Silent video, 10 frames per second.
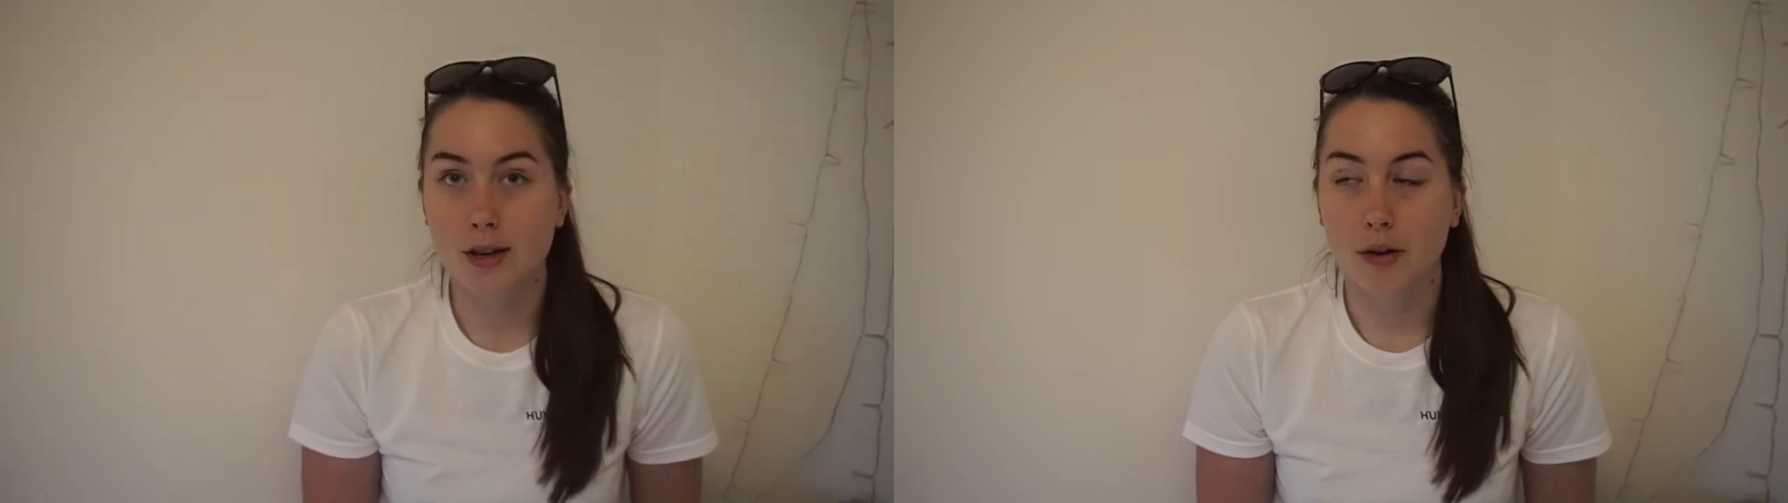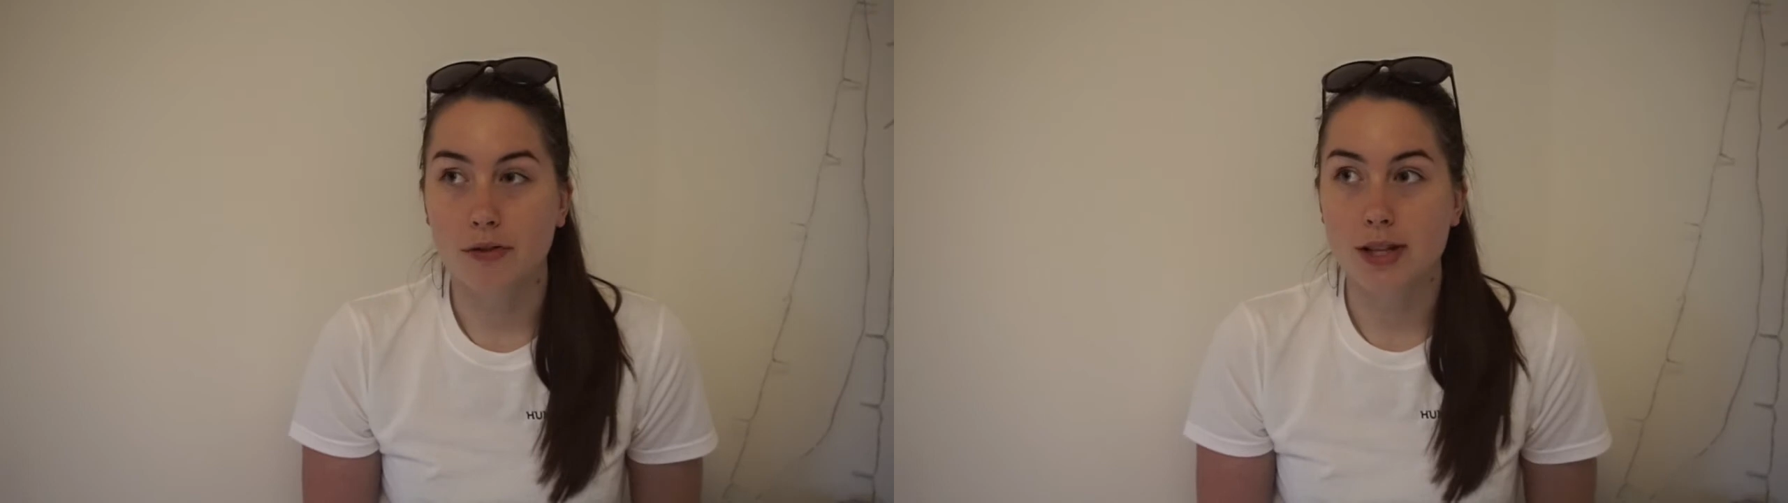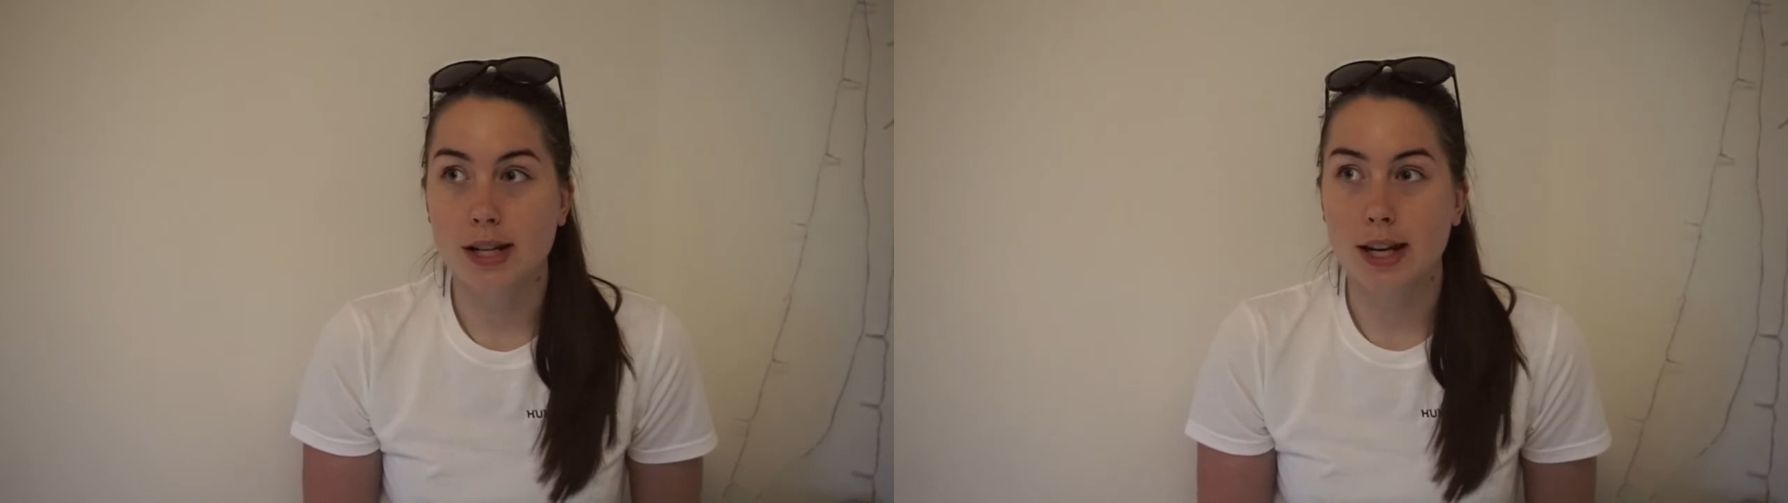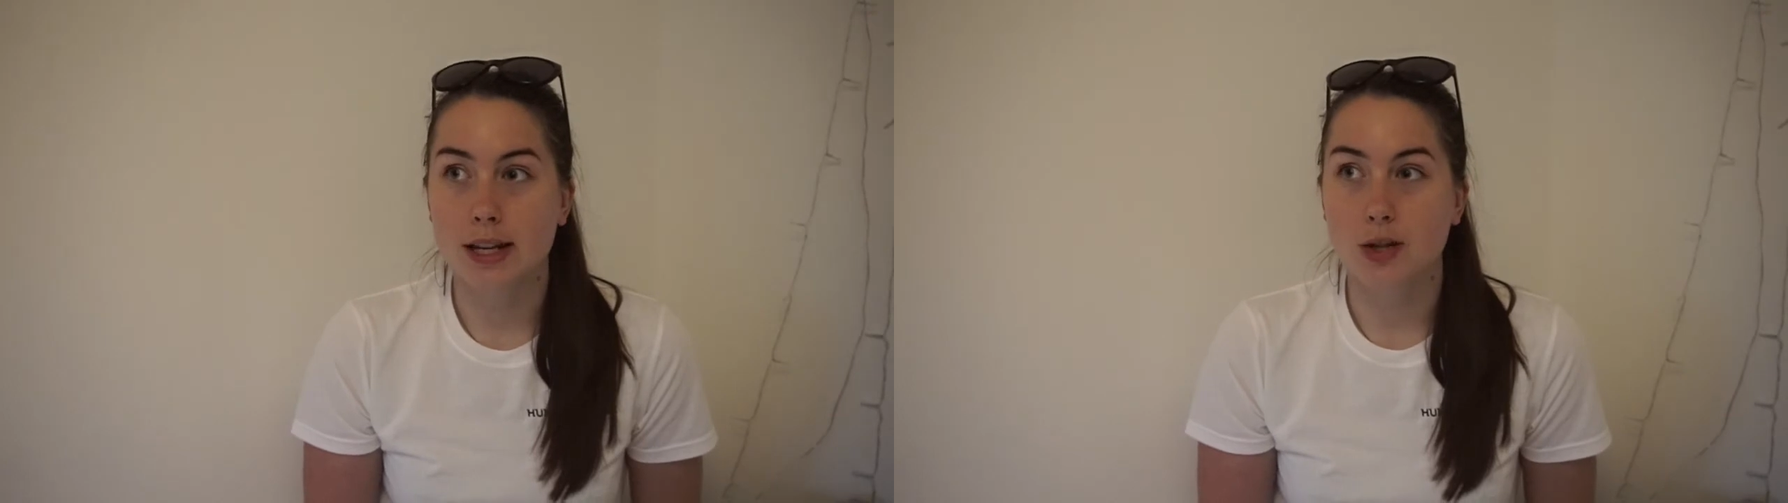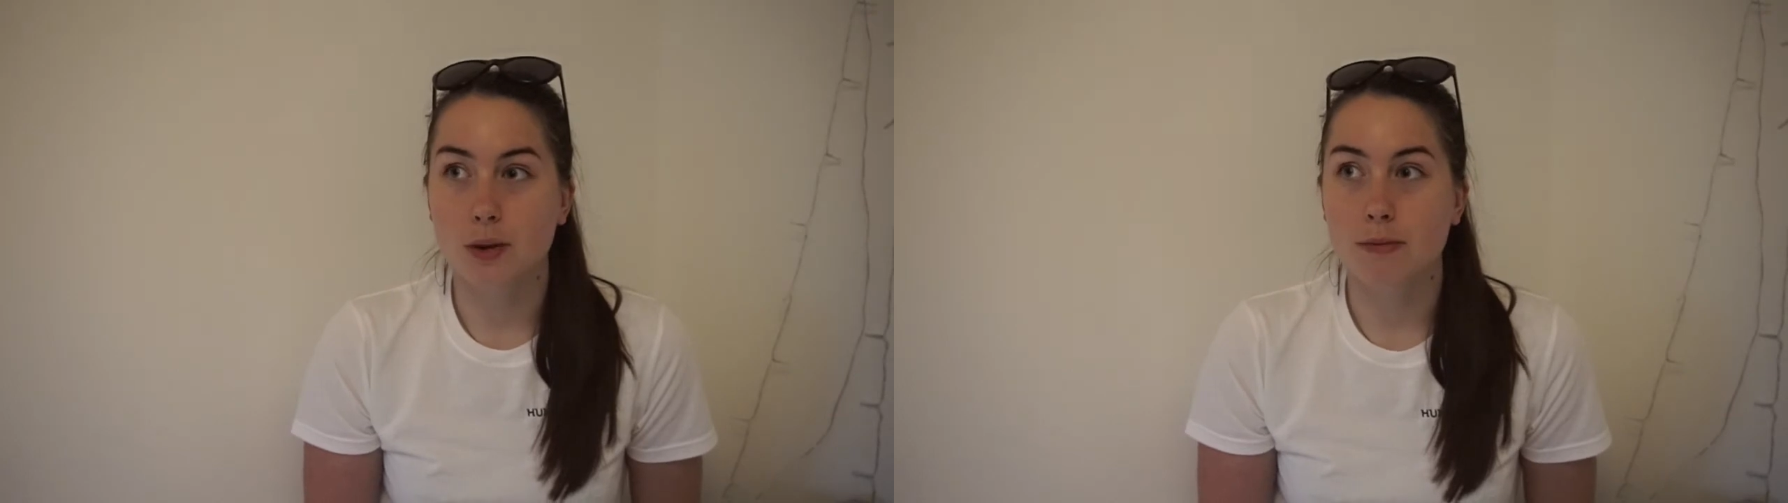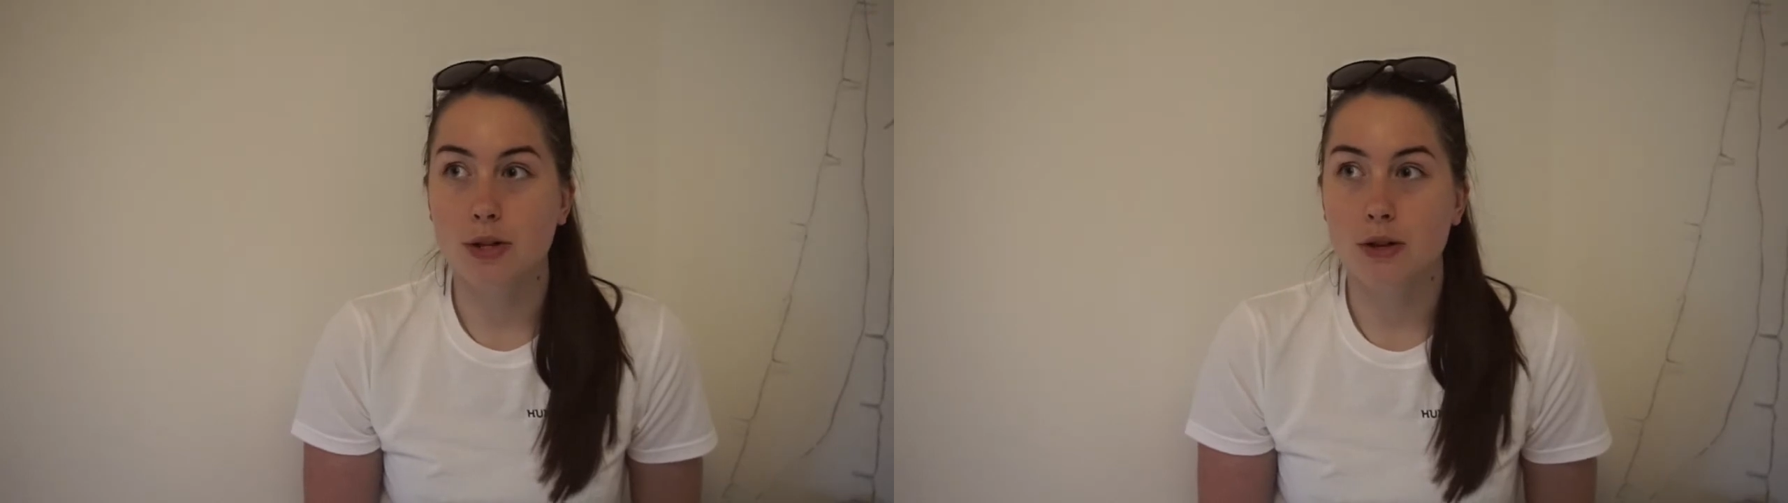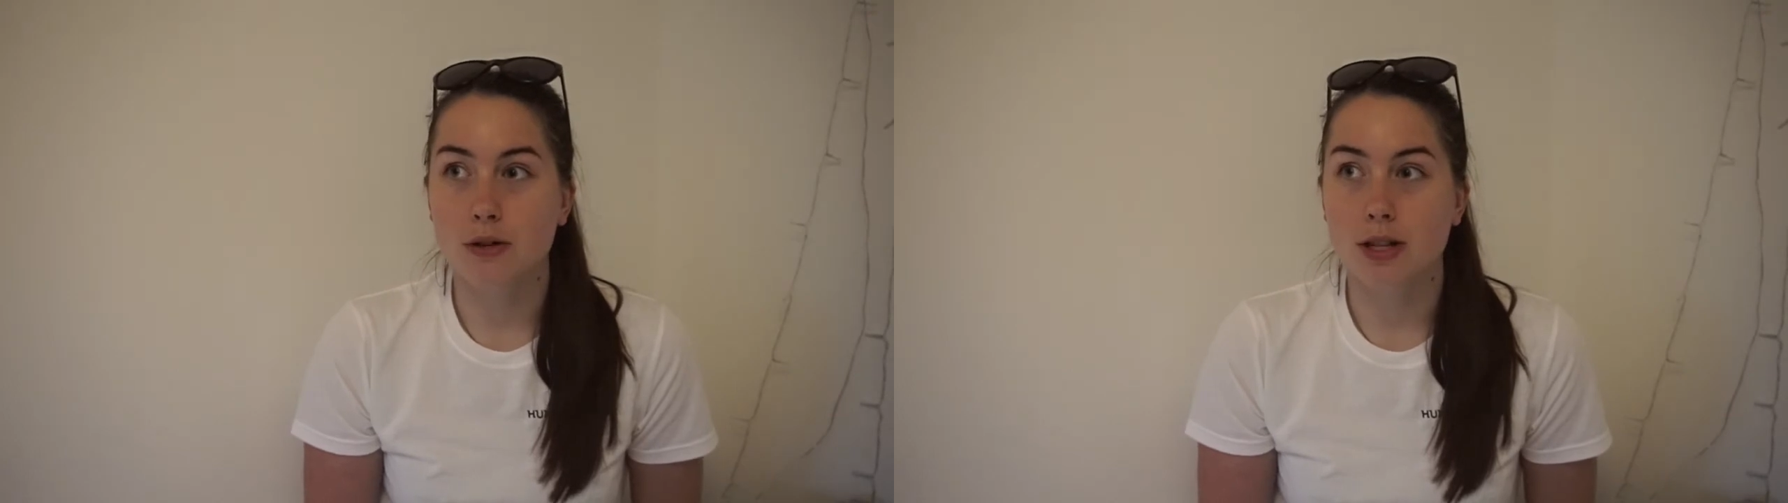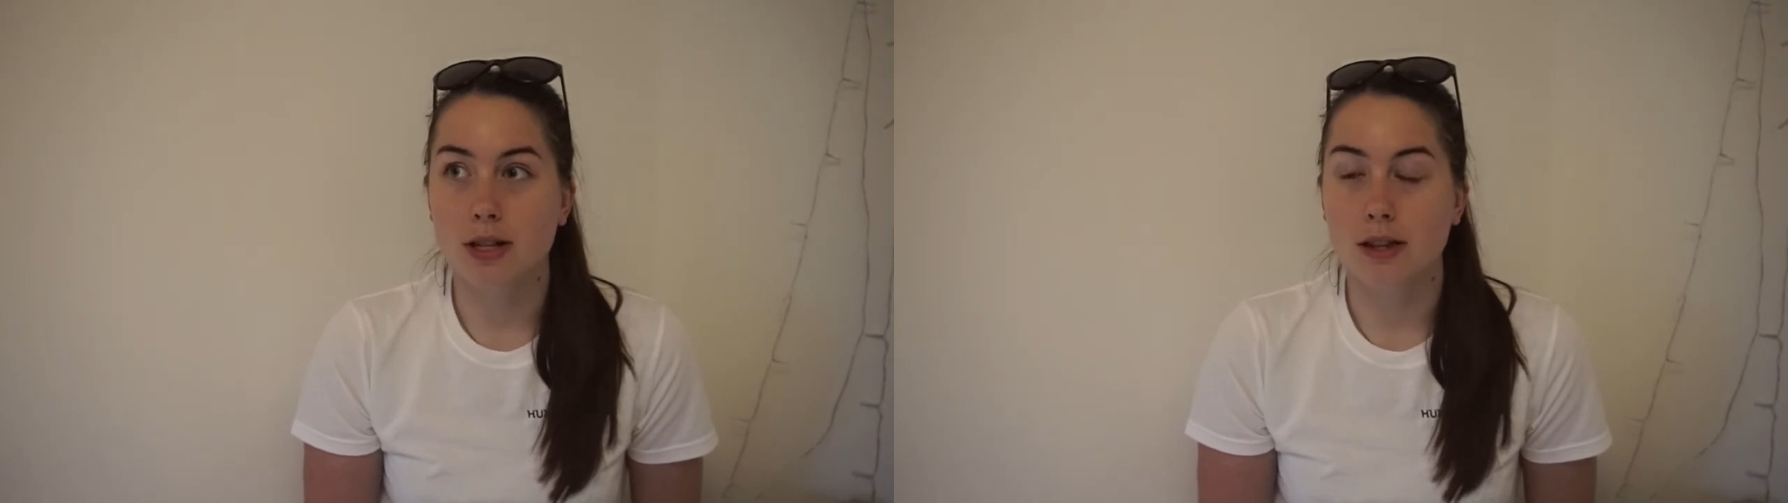obviously swimsuits